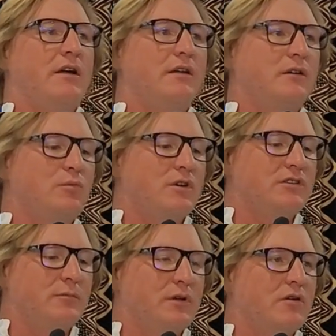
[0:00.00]
And it was
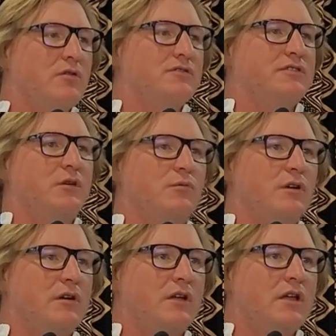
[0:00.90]
not because
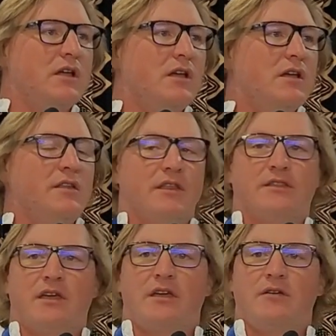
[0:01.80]

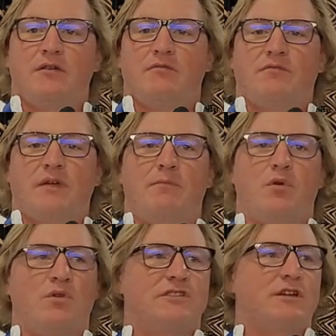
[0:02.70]
they
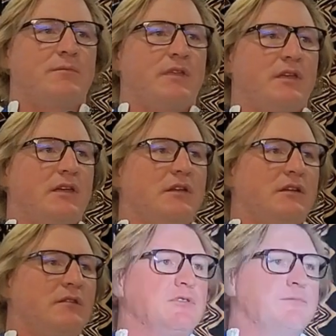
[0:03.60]
brought something in,
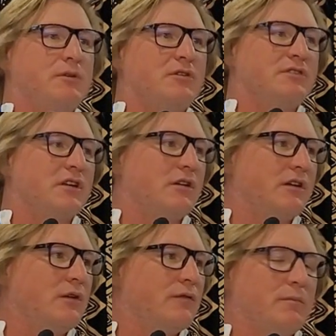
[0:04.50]
it was because they got
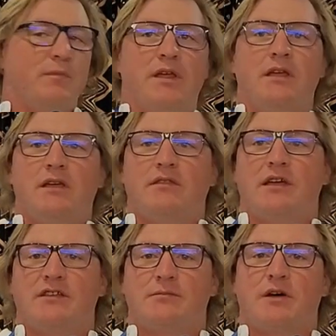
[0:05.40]
ill from being in
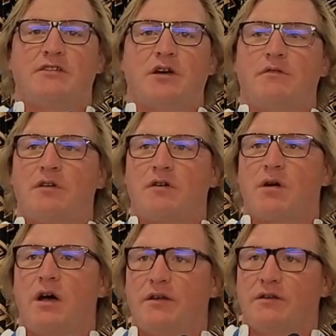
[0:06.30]
that space,
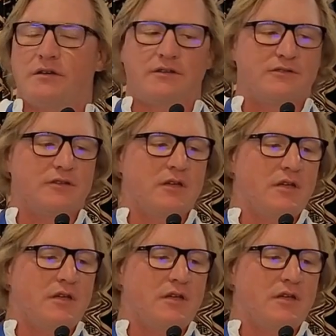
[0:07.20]
overcrowdedness.